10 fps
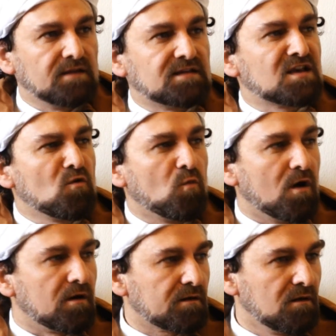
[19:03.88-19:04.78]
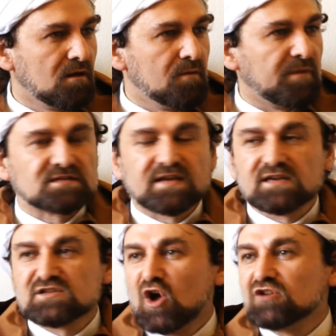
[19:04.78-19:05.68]
It doesn't work because there
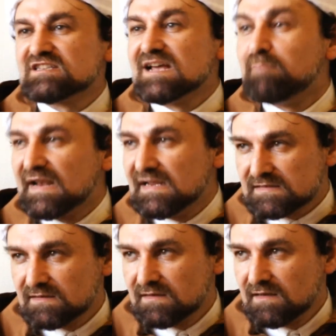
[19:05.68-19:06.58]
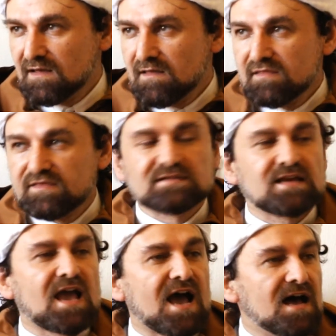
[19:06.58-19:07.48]
is no template
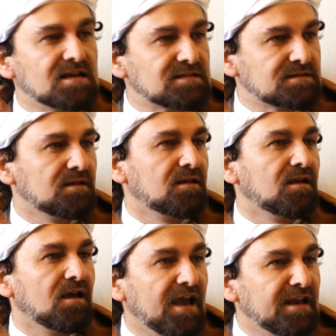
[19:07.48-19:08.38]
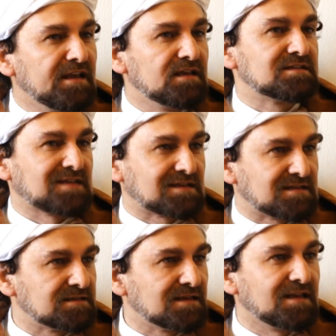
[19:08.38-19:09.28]
that has any
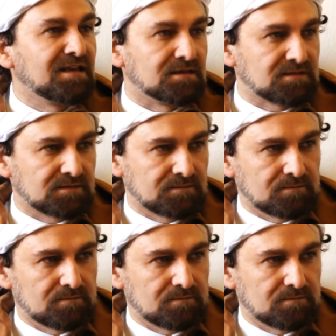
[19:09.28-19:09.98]
success in it.